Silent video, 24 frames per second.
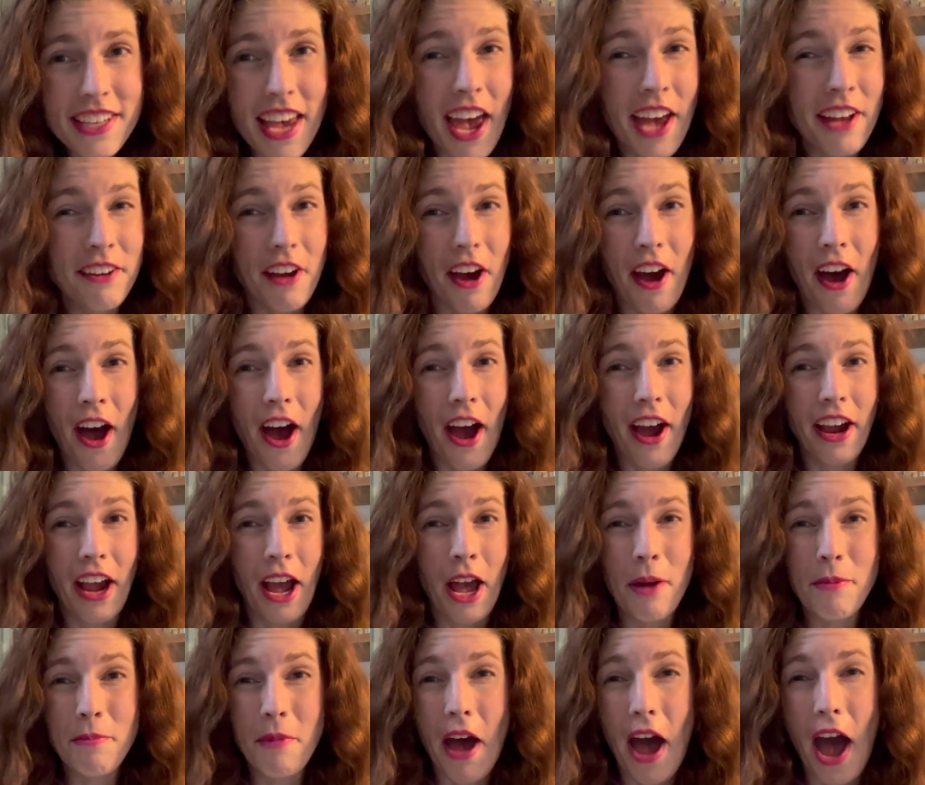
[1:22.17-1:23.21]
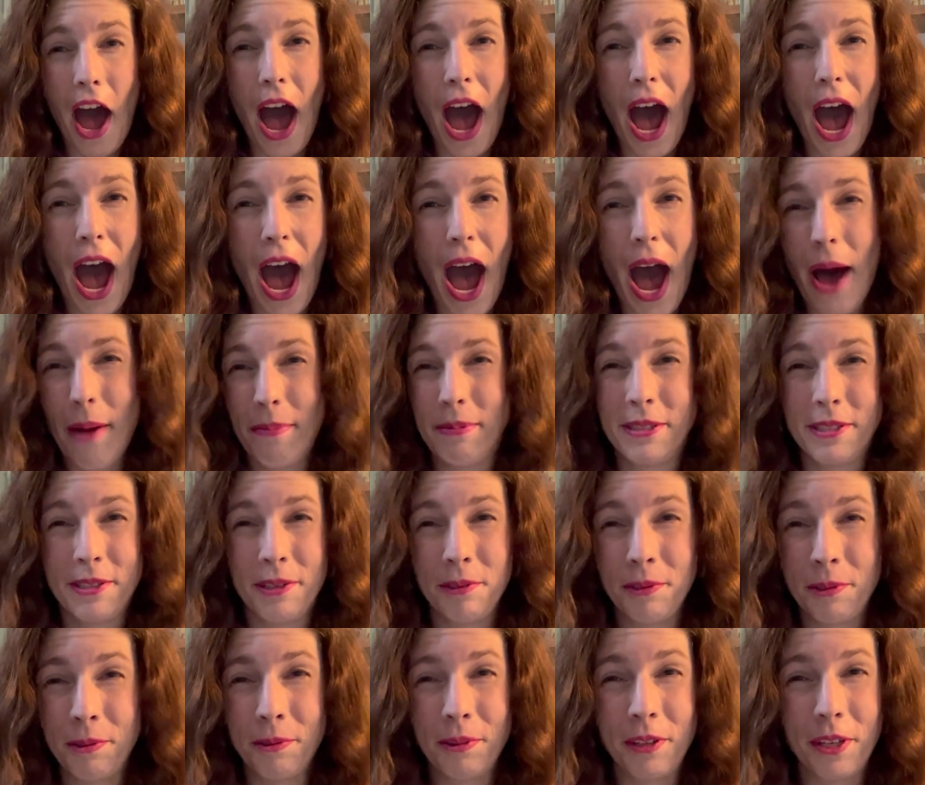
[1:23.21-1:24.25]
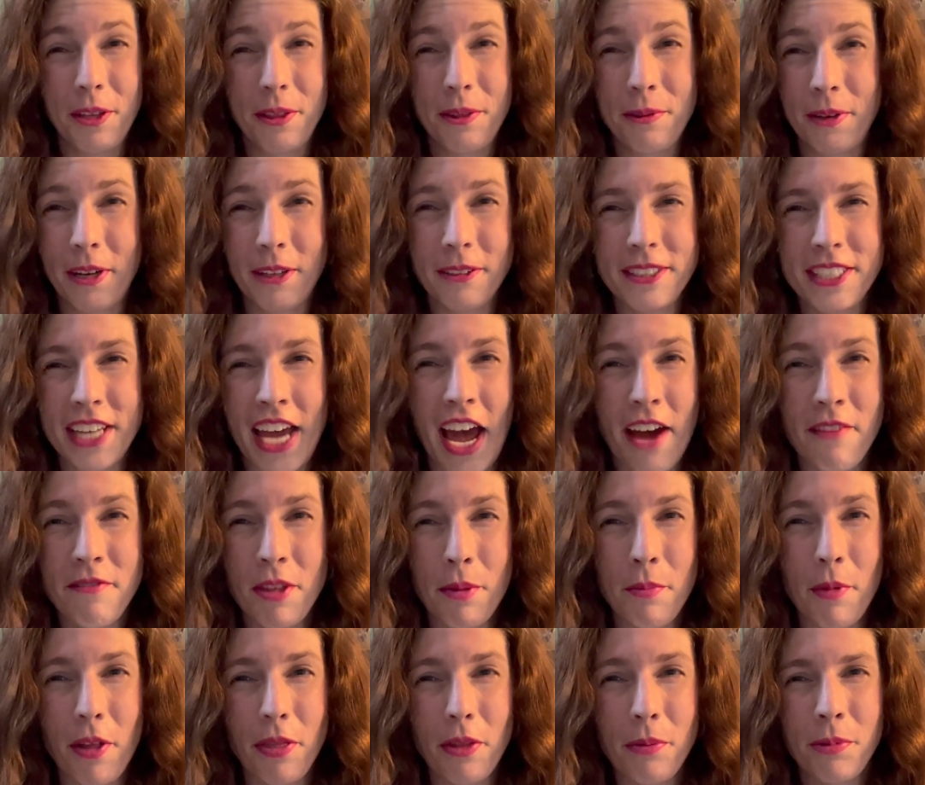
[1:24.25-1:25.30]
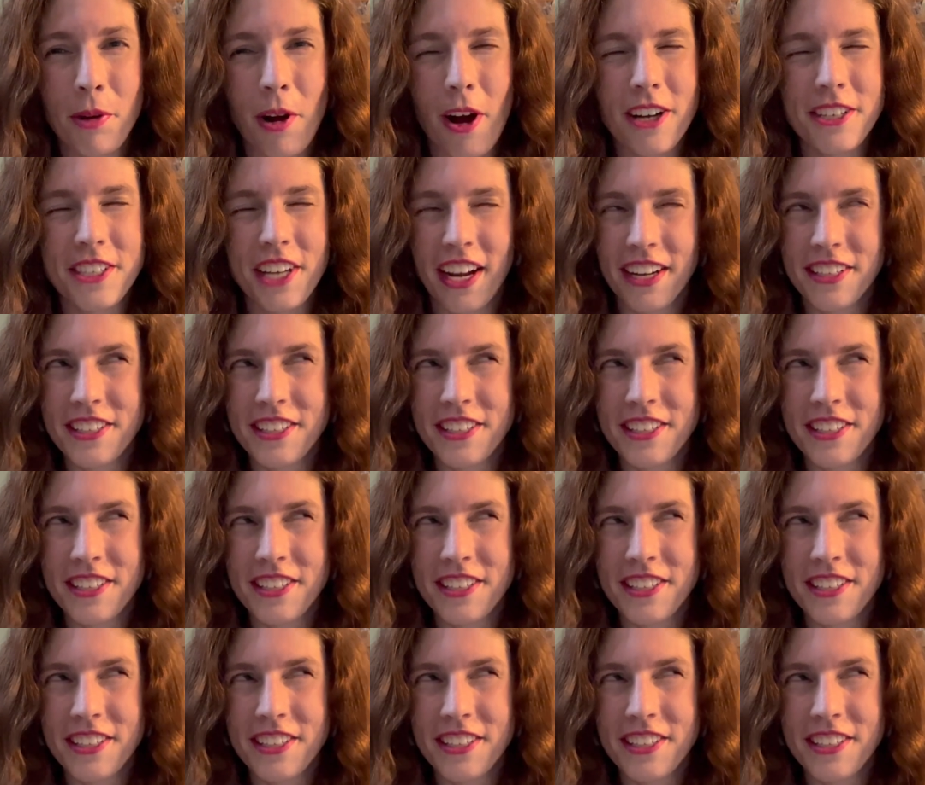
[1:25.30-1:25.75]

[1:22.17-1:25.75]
and I am absolutely thrilled to have them on the project.